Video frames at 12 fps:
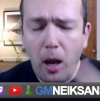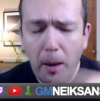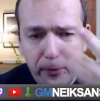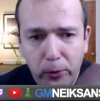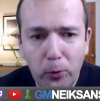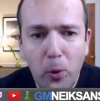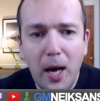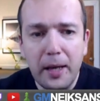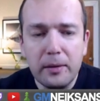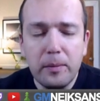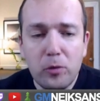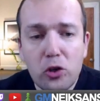for white.
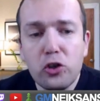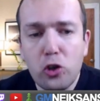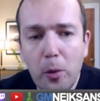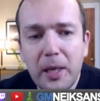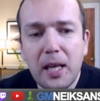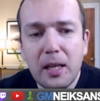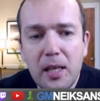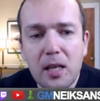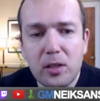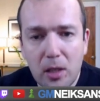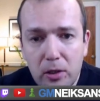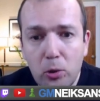There's so many ideas
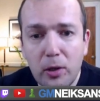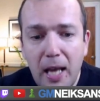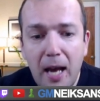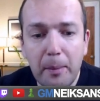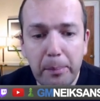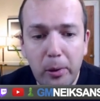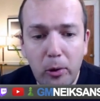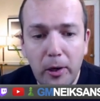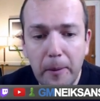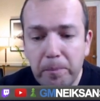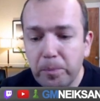that you can employ.